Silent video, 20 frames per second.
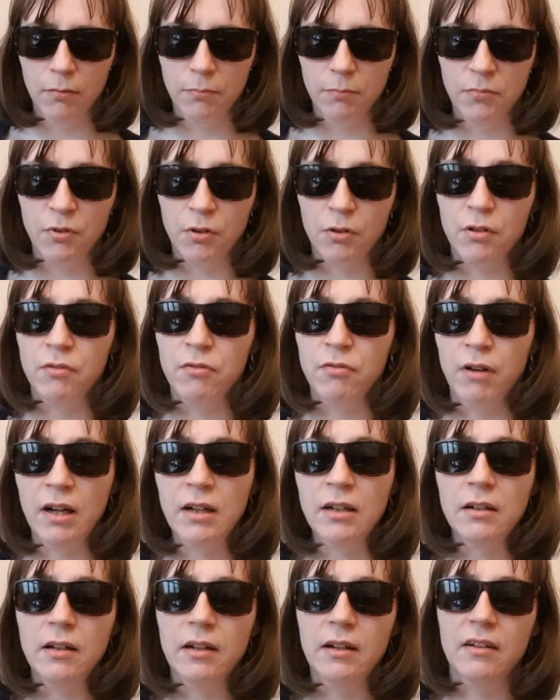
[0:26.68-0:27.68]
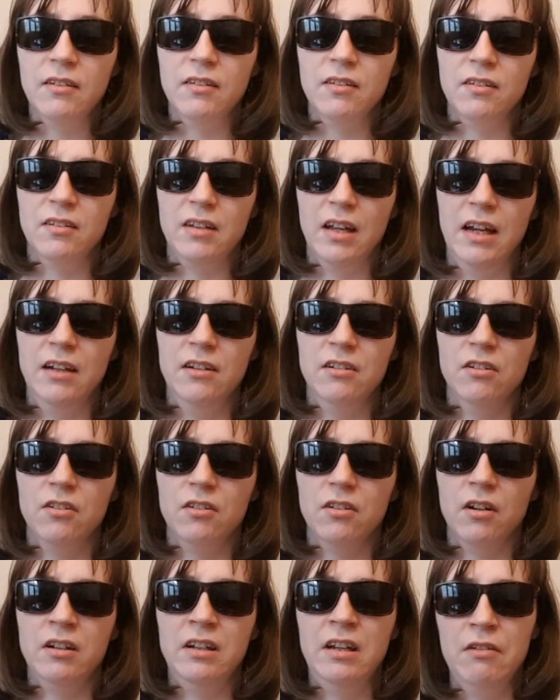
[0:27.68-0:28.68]
Dr. Franklin's
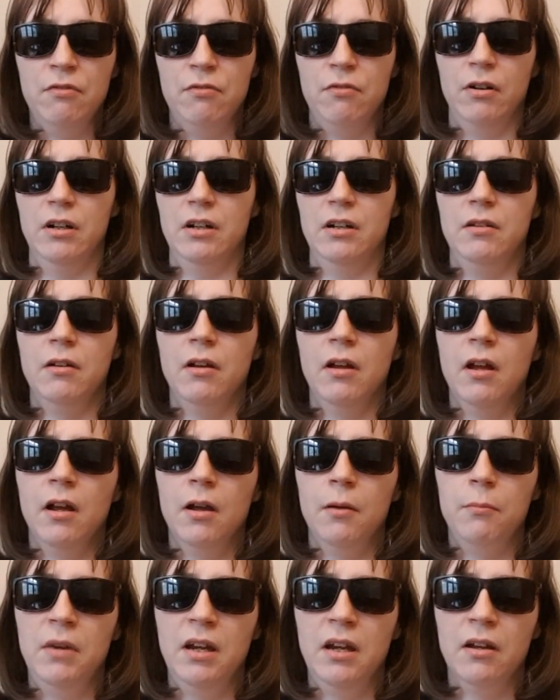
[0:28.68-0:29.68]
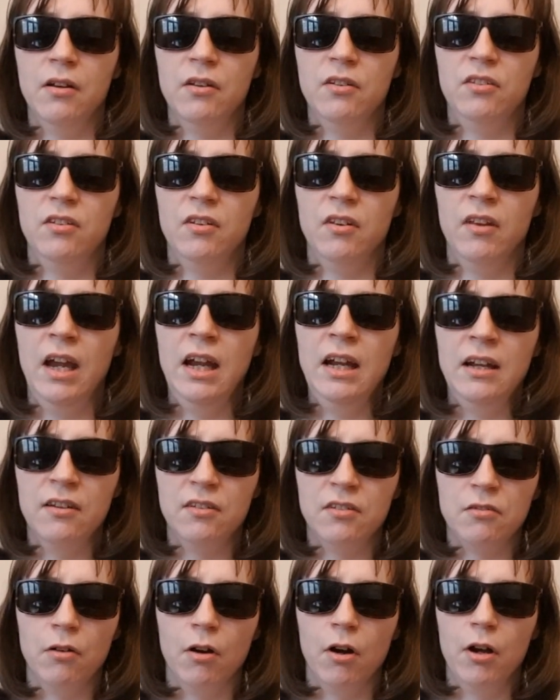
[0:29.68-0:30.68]
stages are different because they
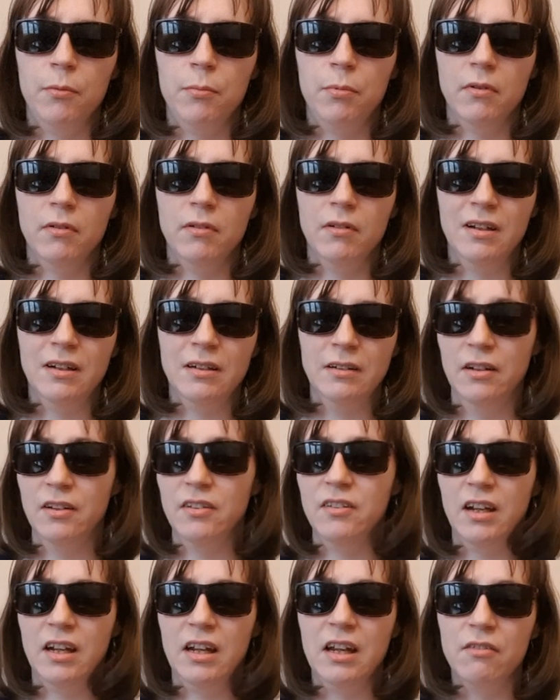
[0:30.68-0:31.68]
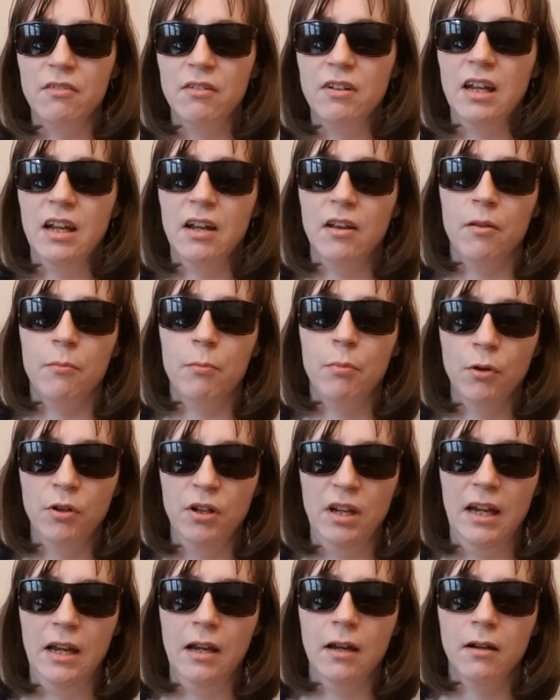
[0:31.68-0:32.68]
describe illness activity in the
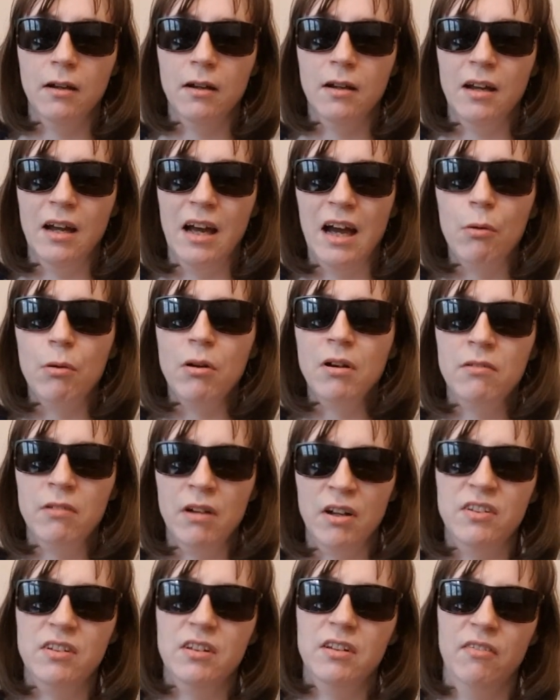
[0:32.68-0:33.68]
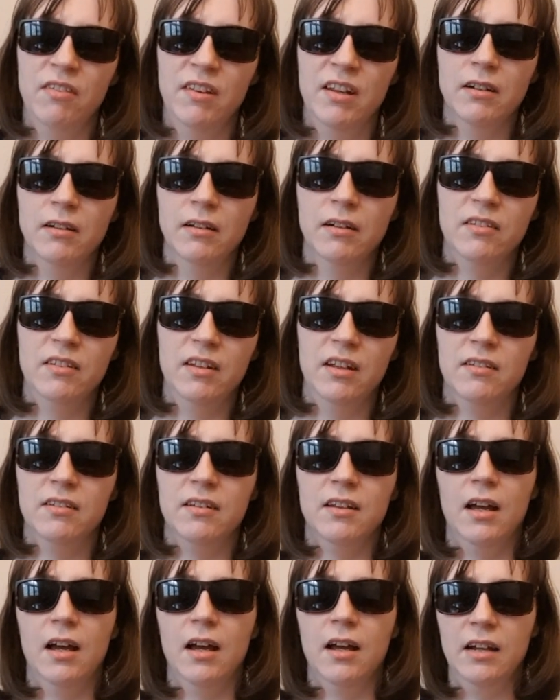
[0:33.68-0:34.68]
body, how aggressive the illness is
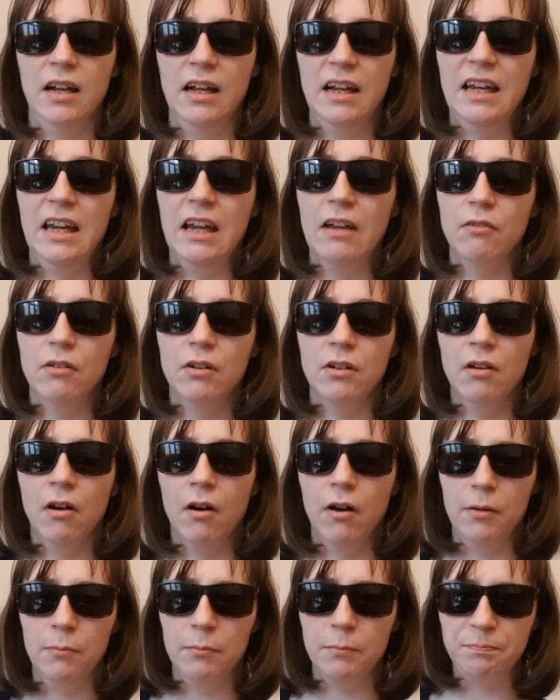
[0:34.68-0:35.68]
at any given time.